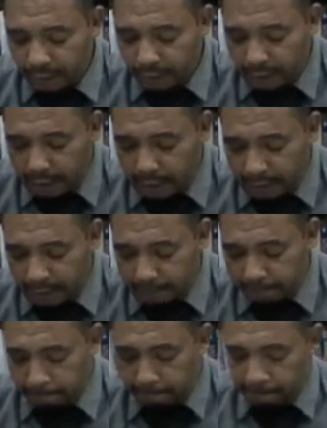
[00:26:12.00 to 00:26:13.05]

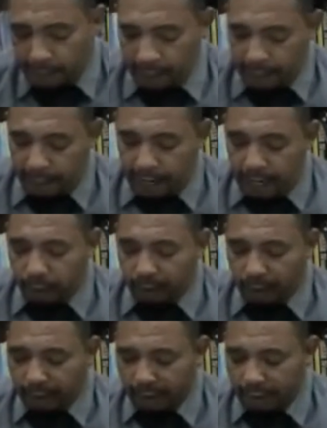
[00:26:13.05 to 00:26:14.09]
Kanafani. I
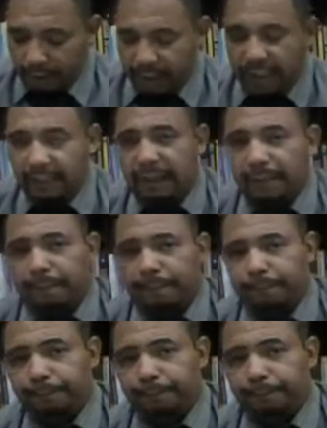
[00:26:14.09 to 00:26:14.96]
will read them.